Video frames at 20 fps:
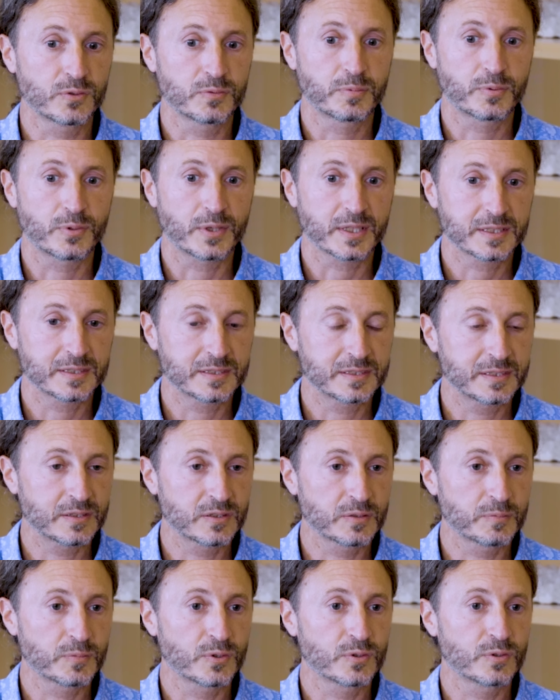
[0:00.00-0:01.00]
you practice it,
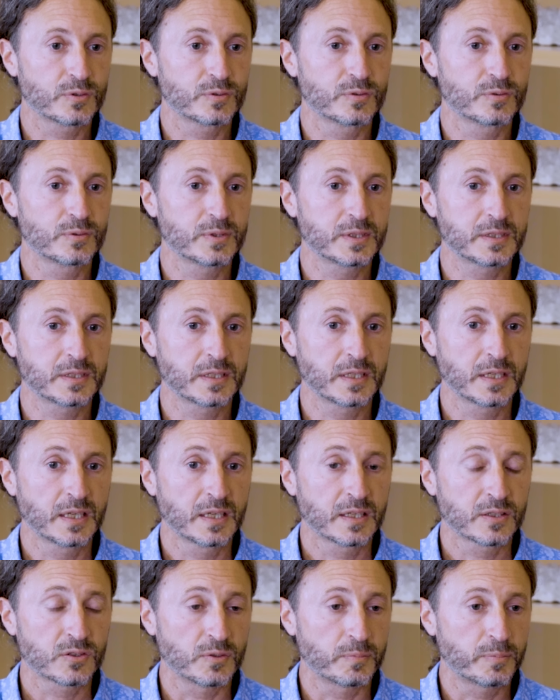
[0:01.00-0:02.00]
the more you do it.
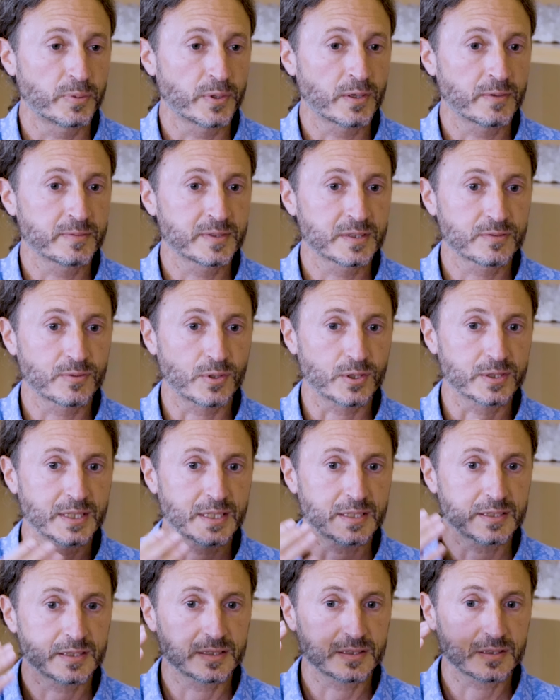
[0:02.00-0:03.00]
The power of this
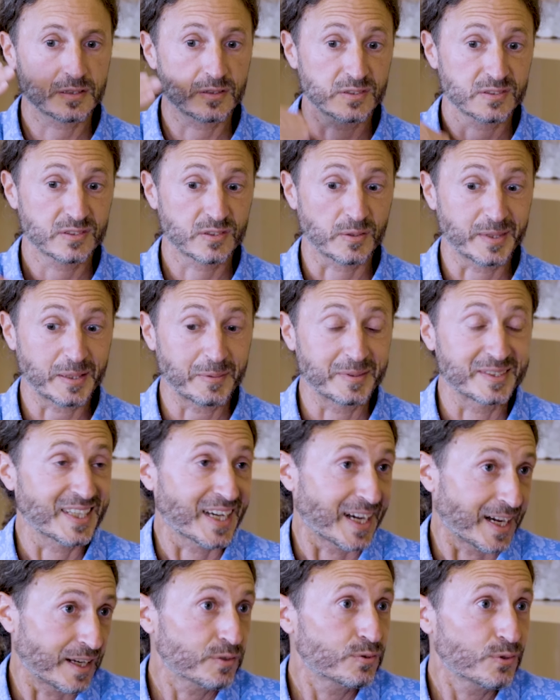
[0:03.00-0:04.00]
vortex is because sometimes it's
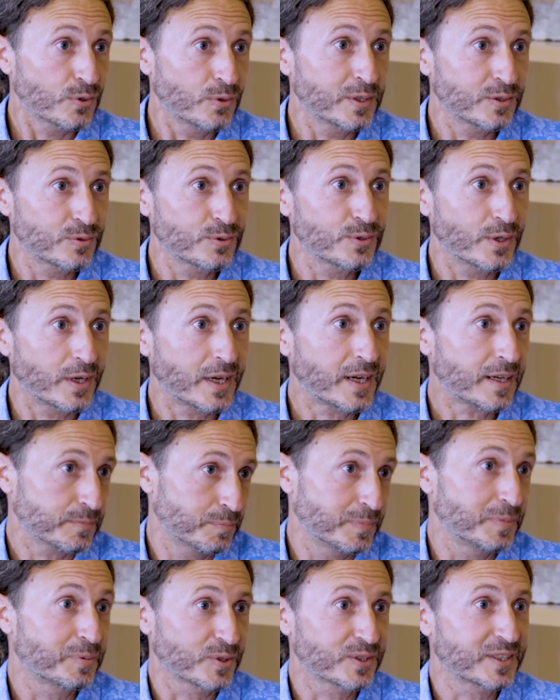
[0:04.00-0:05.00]
hard to go into the heart.
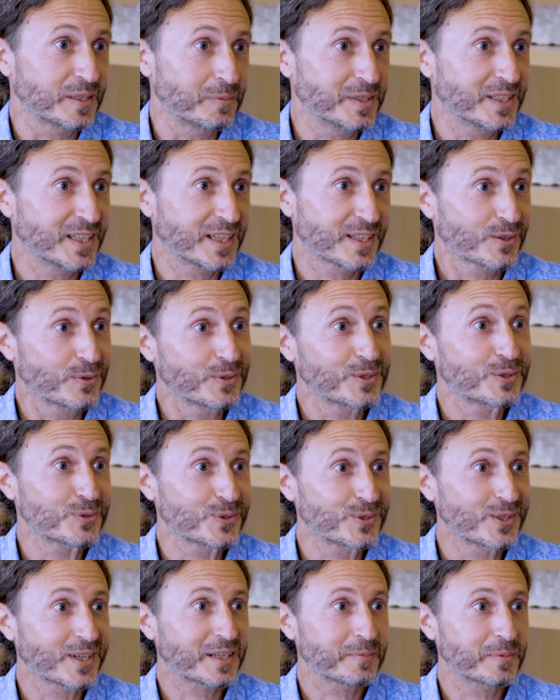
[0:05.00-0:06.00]
People tell me, "Yeah, going to go
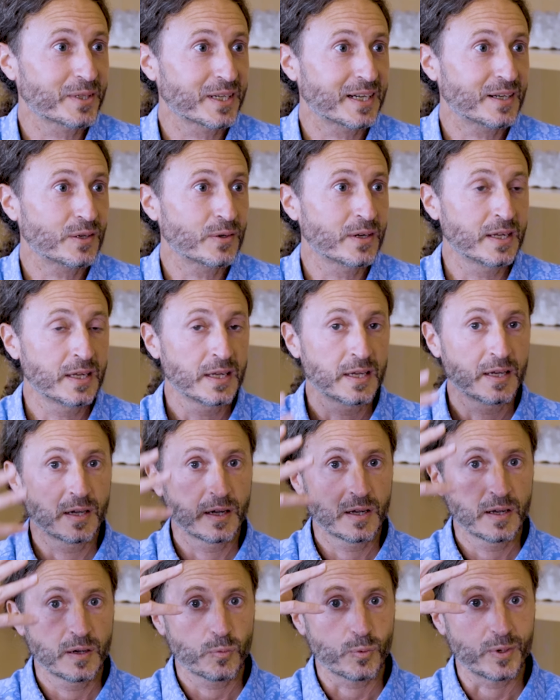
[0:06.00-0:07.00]
into the heart." The yeah. heart.
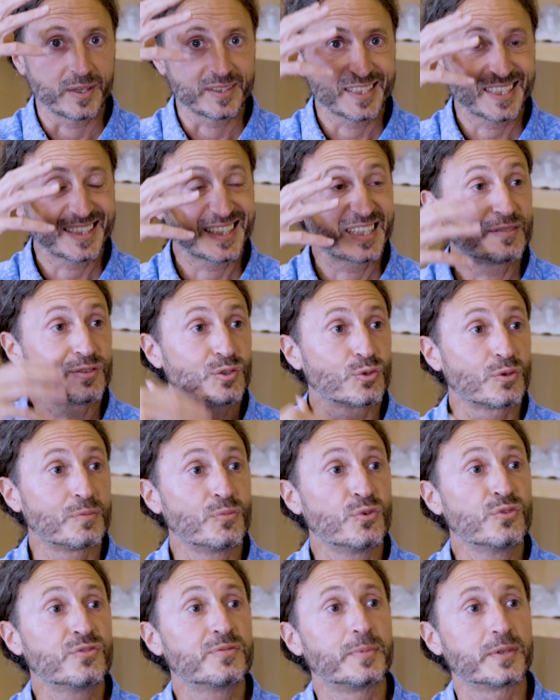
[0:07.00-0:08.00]
Well, that gives you a
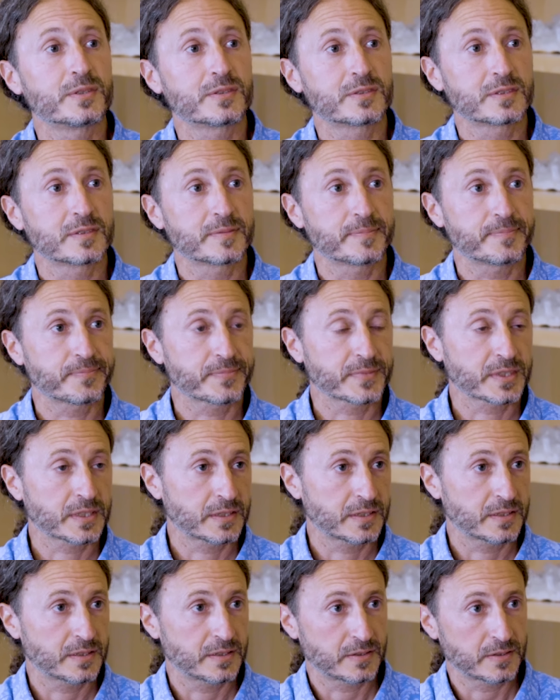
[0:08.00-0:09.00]
movement
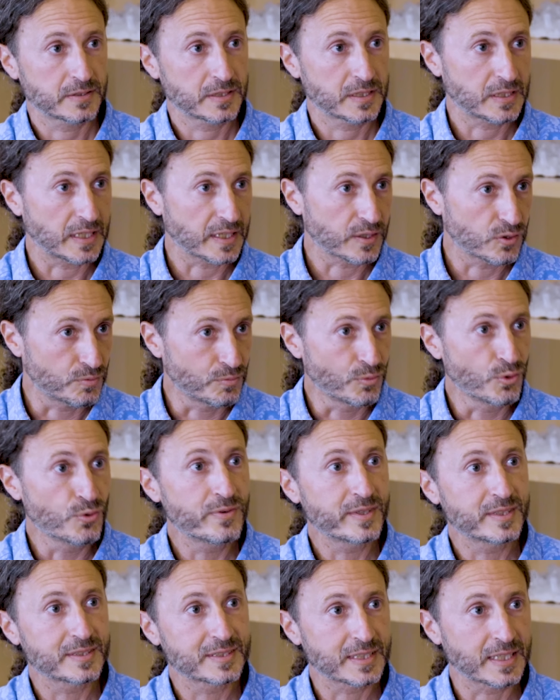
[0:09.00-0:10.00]
Mm-hmm. like you
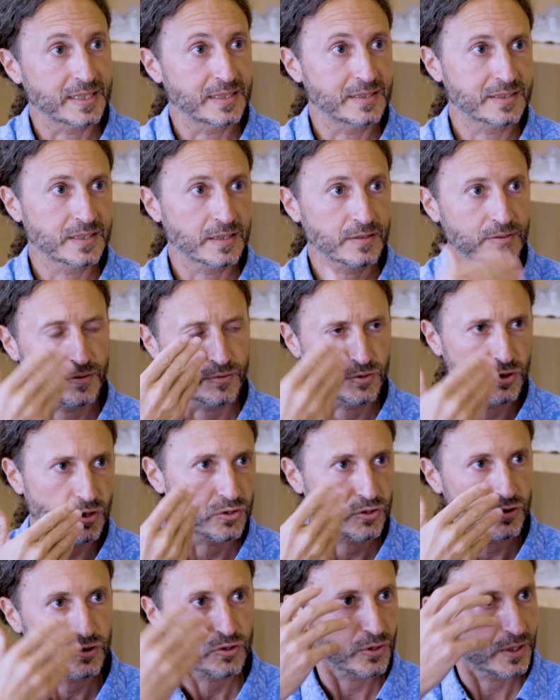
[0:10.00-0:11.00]
move inside instead of
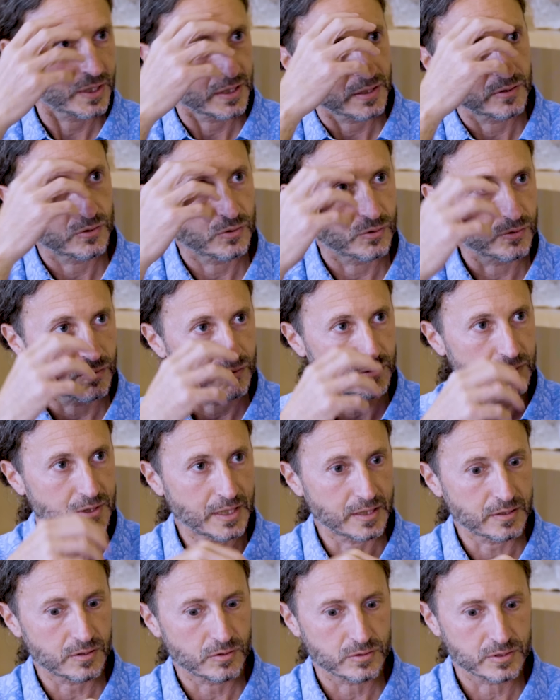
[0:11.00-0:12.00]
just trying to do
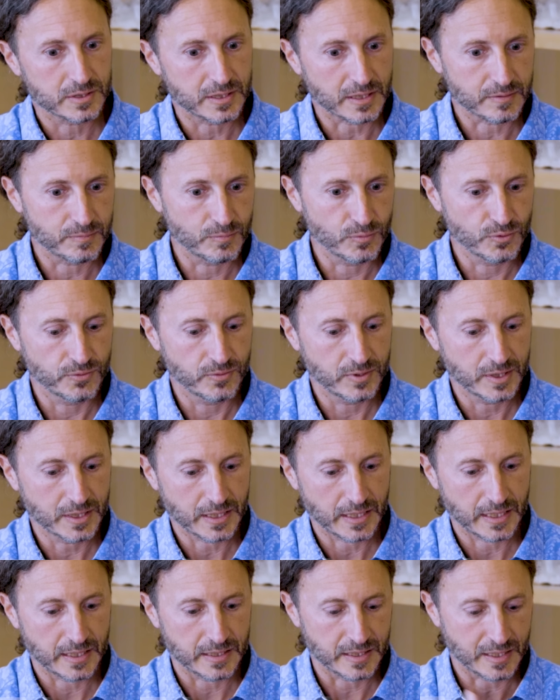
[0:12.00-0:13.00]
that, you start
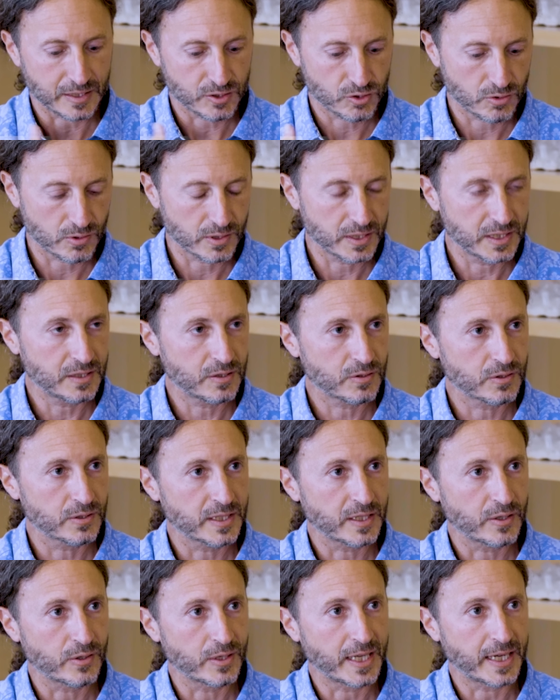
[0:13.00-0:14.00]
moving, and naturally you're
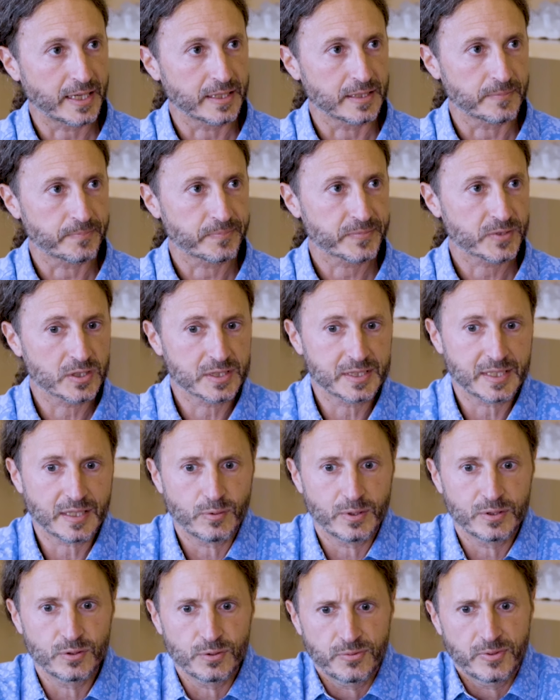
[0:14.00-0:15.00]
gonna align. Just
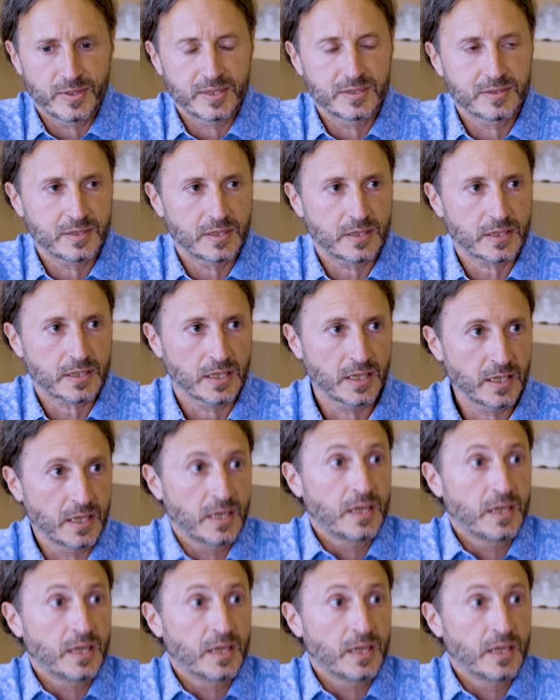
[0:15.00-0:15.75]
like when you feel stuck,